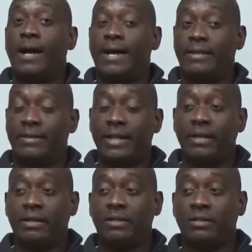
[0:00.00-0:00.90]
and
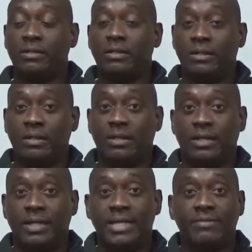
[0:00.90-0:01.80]
then
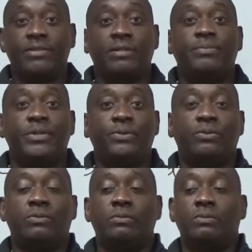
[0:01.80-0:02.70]
leave it up to
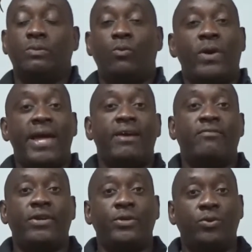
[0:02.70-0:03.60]
you,
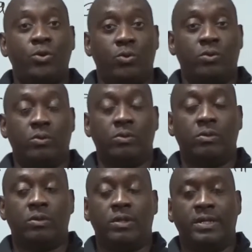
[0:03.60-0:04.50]
wherever you go,
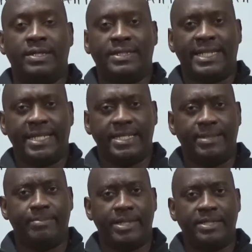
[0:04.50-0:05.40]
to get
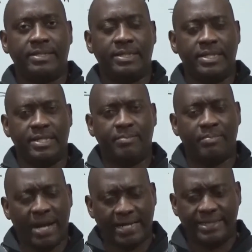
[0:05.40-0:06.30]
deeper into the
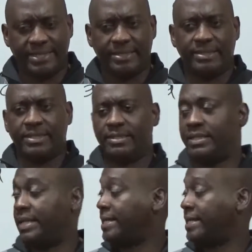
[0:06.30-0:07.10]
practice, into the